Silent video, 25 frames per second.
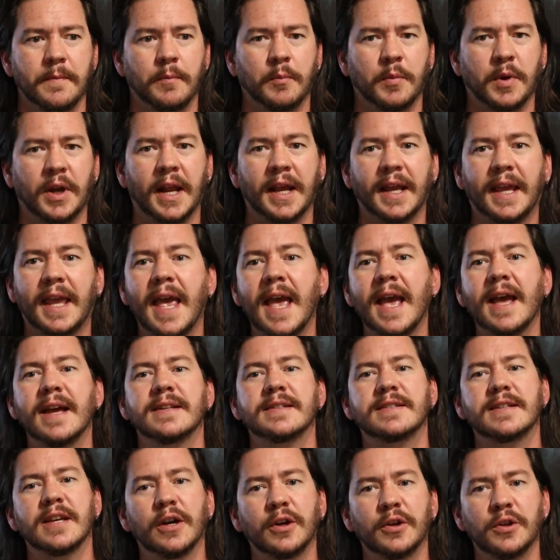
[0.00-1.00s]
but I
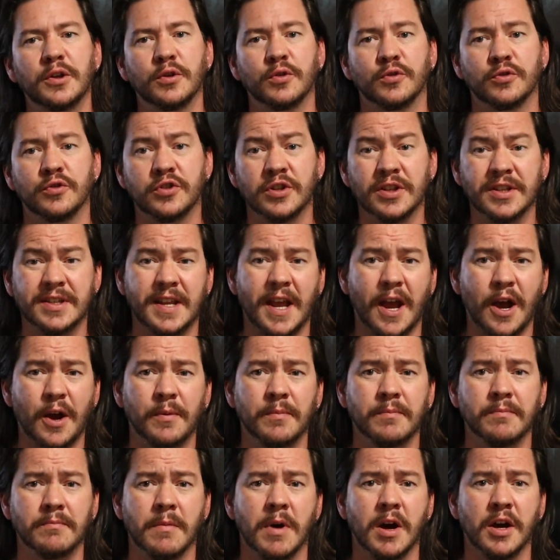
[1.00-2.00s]
can't tell you just how
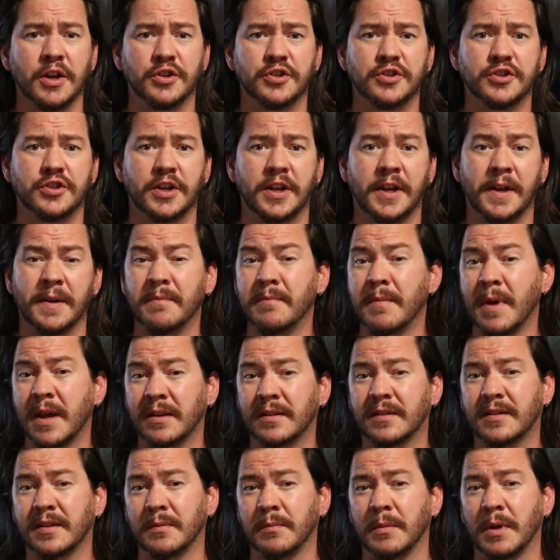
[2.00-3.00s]
much it
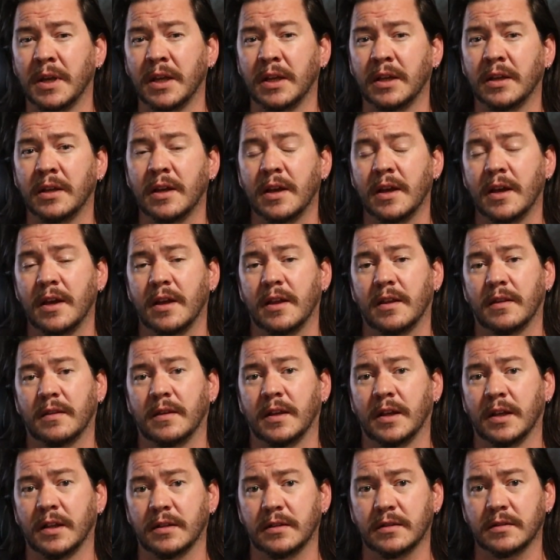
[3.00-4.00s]
meant to me
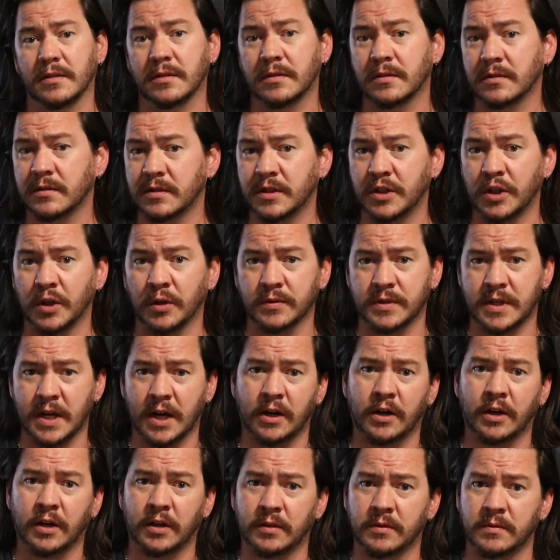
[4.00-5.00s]
that,
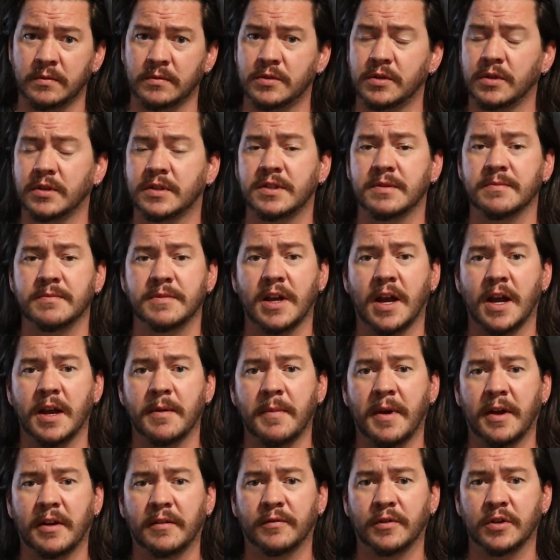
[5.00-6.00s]
Tara took some
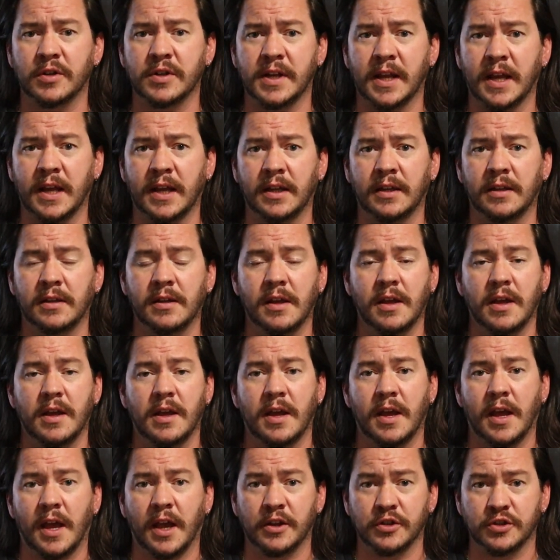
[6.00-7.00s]
time out of her day
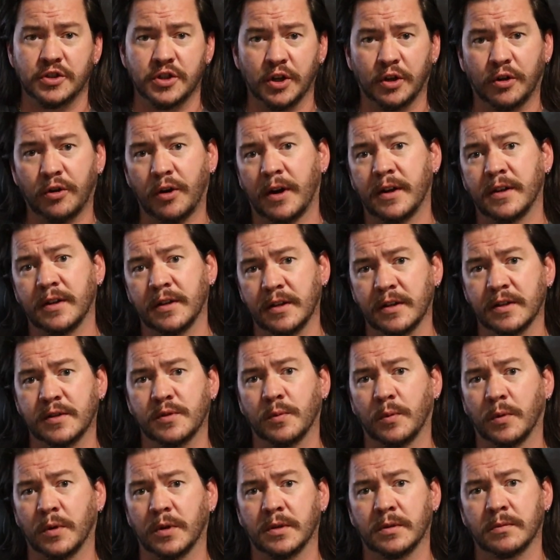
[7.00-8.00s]
and she created this
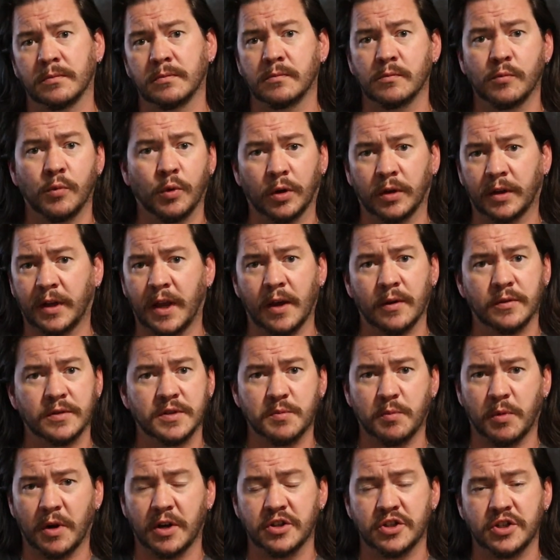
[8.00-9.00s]
word word count
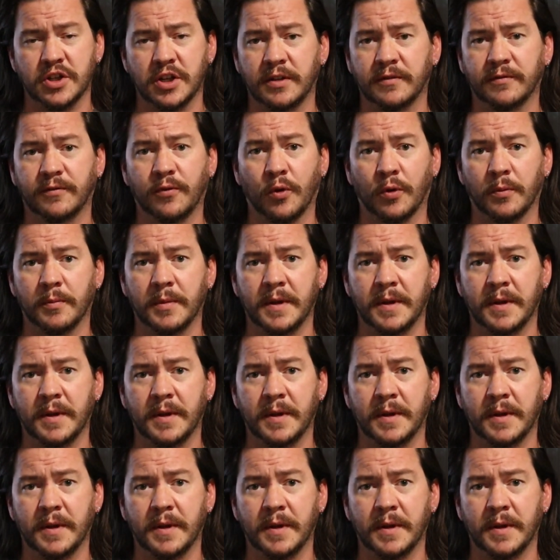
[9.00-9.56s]
spreadsheet for